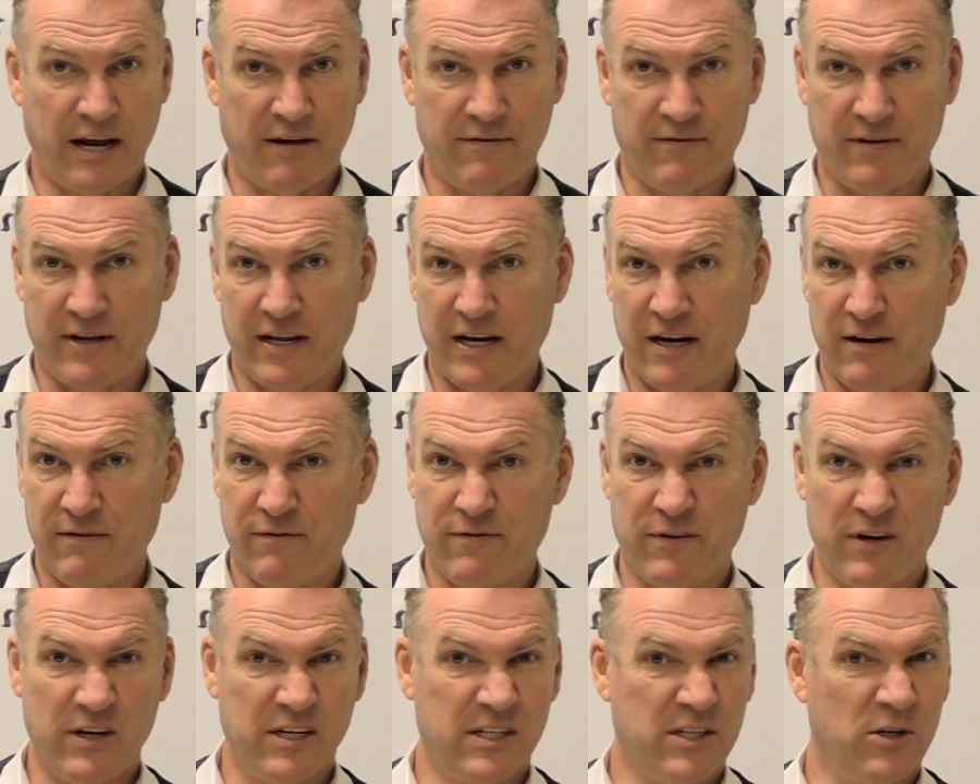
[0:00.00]
you have letting
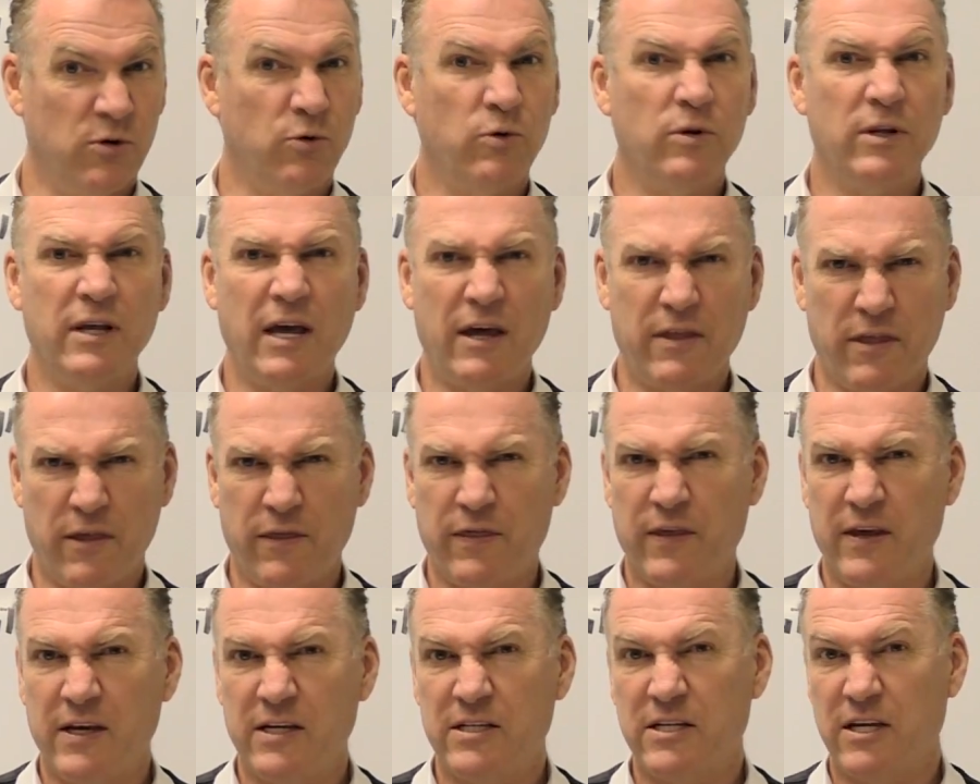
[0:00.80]
fees, and all the
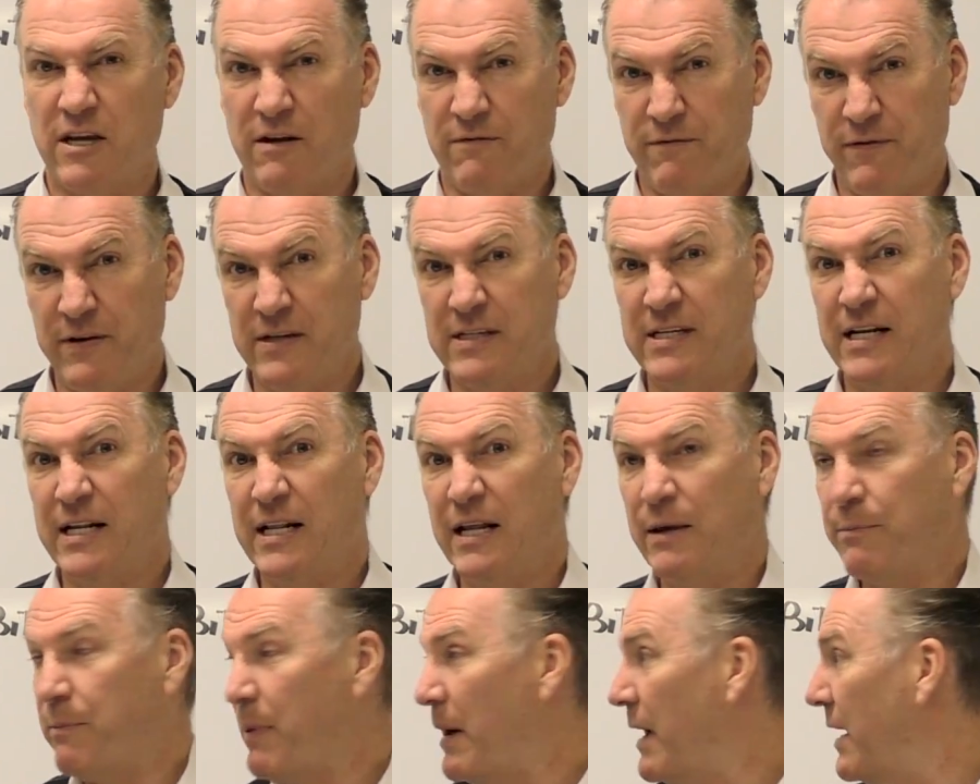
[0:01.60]
other things that you
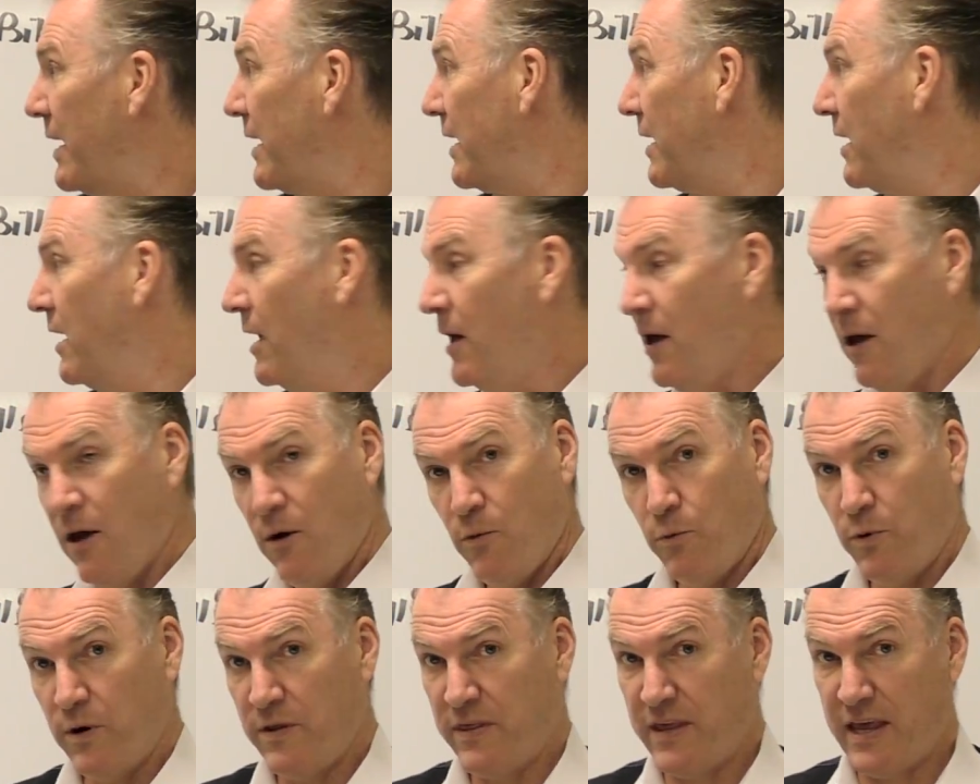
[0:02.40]
physically pay,
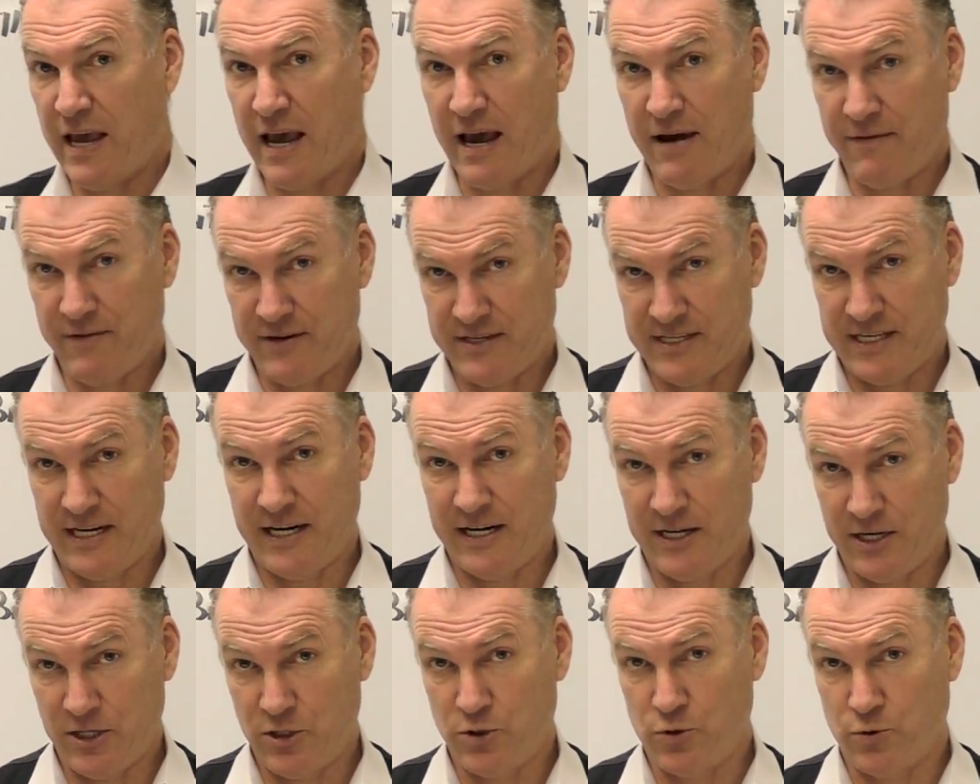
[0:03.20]
whether you have a
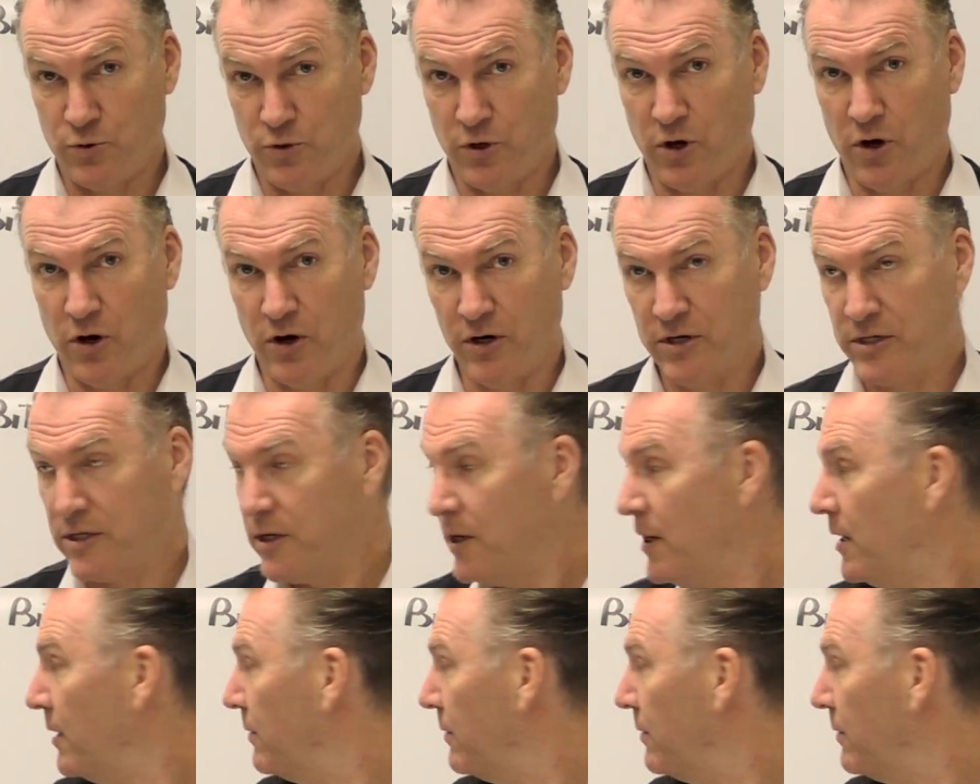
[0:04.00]
tenant or not.